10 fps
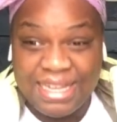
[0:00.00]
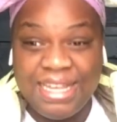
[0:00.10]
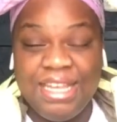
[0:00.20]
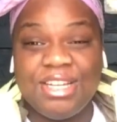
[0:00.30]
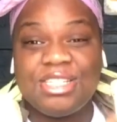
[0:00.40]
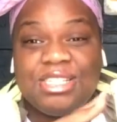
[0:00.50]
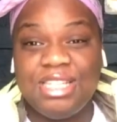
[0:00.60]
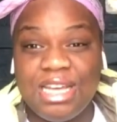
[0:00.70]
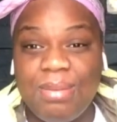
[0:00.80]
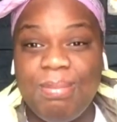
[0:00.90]
you're
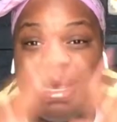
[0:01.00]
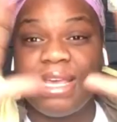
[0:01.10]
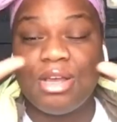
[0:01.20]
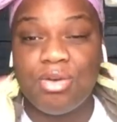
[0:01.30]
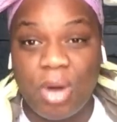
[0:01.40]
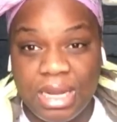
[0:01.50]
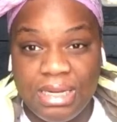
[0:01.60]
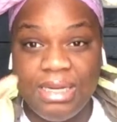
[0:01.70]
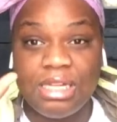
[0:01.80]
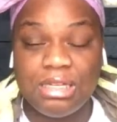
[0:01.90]
still making
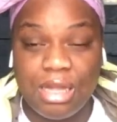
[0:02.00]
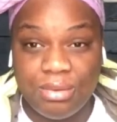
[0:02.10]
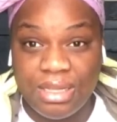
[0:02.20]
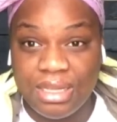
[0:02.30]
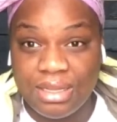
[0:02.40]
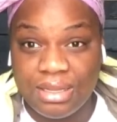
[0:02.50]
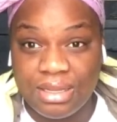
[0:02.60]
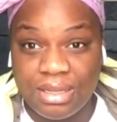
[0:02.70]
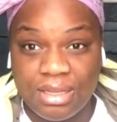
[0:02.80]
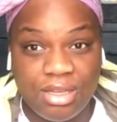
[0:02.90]
quality clothing.
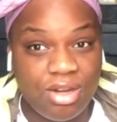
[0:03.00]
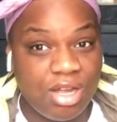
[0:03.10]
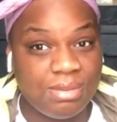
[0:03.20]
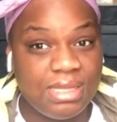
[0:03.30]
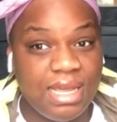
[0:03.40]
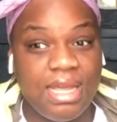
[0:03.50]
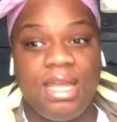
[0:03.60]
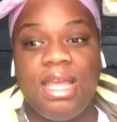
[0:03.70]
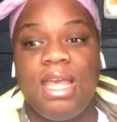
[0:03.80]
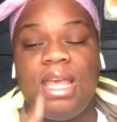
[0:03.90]
You know what I'm saying?
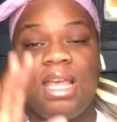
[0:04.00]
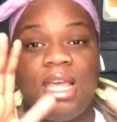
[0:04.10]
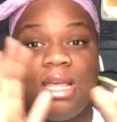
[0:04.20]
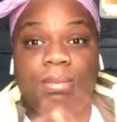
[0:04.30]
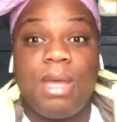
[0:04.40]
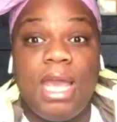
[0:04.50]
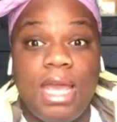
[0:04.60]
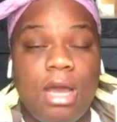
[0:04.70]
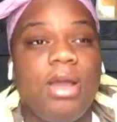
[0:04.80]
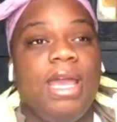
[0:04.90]

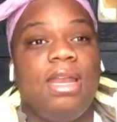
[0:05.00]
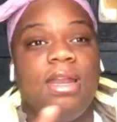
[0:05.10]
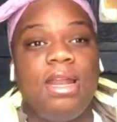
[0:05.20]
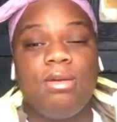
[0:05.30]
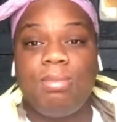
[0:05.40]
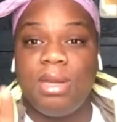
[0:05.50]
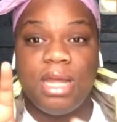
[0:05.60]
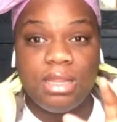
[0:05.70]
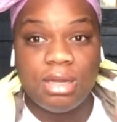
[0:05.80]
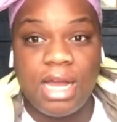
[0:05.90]
And okay, and
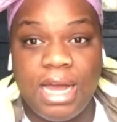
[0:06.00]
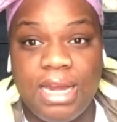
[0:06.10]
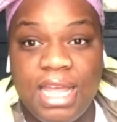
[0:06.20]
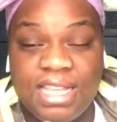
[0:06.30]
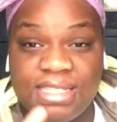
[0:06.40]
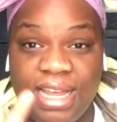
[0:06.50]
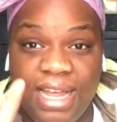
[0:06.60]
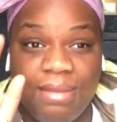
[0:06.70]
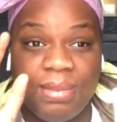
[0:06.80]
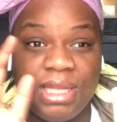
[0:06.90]
another con is that
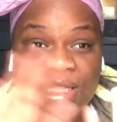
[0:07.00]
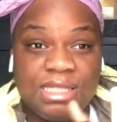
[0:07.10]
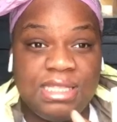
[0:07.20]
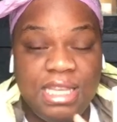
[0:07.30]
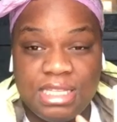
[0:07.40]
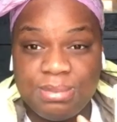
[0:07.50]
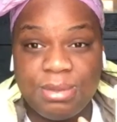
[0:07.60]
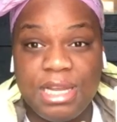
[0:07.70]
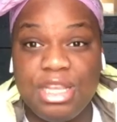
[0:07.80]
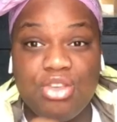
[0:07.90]

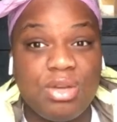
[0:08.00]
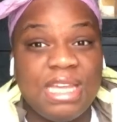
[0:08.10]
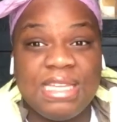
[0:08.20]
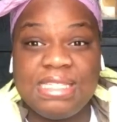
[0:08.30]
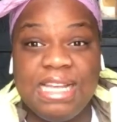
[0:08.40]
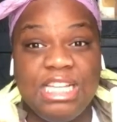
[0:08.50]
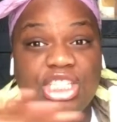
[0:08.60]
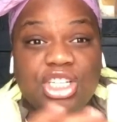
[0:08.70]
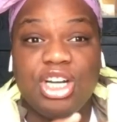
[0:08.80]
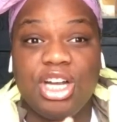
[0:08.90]
Teespring, you can set
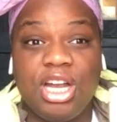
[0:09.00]
your